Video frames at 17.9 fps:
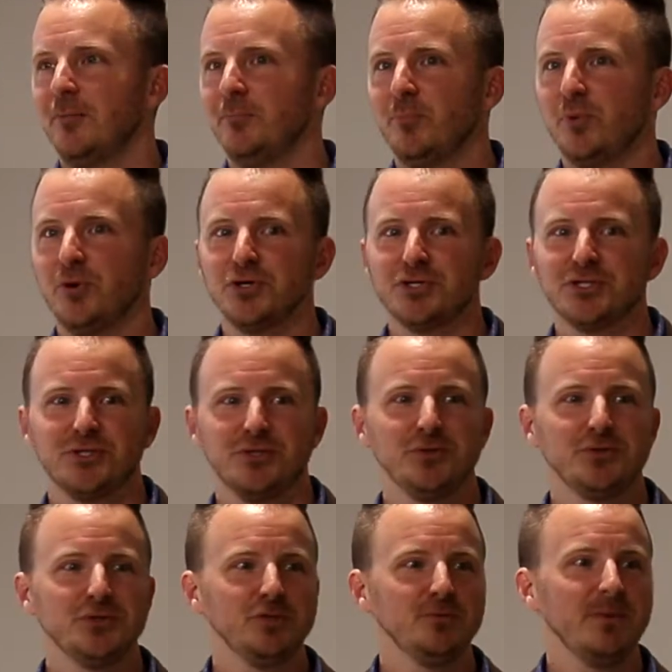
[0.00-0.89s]
pushed
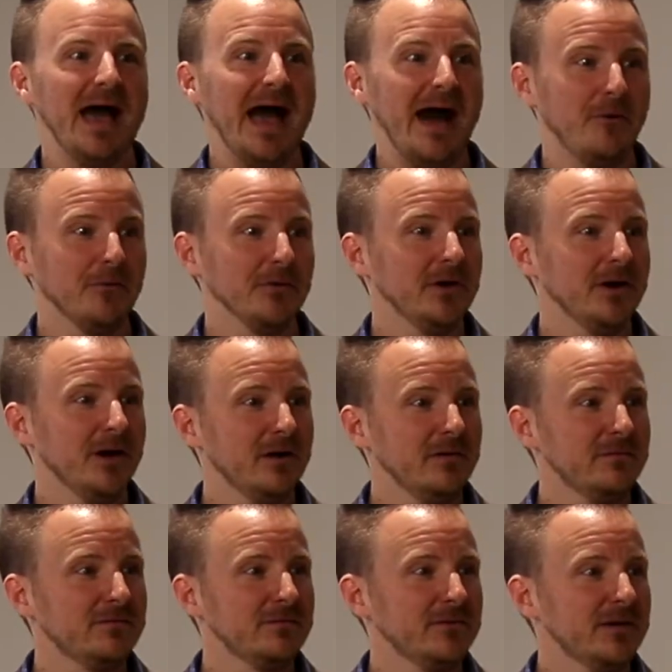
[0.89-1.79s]
YouTube out
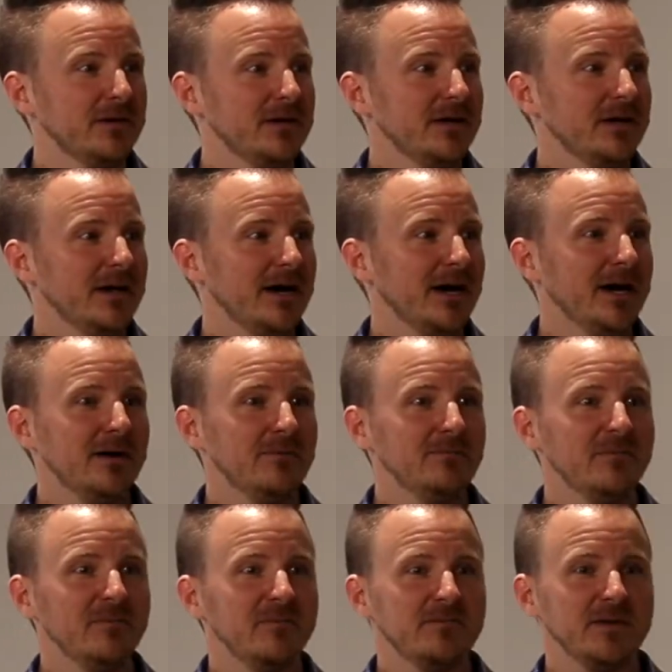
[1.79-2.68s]
of
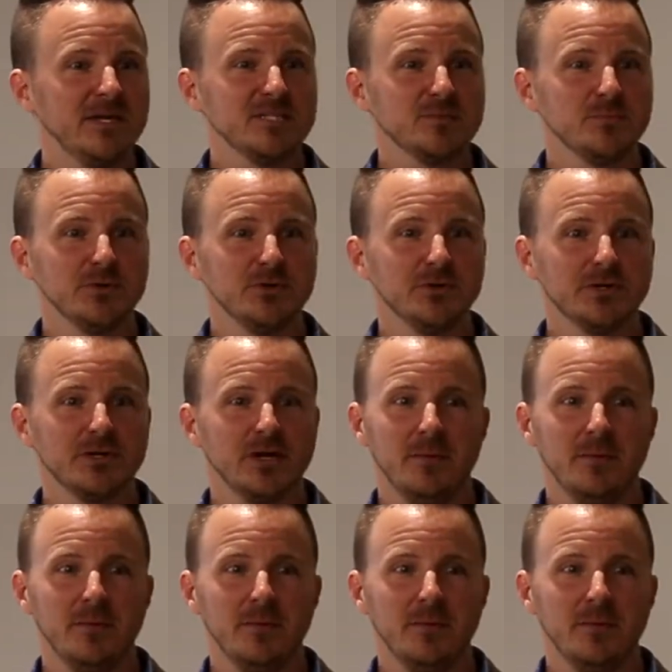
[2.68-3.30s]
Facebook.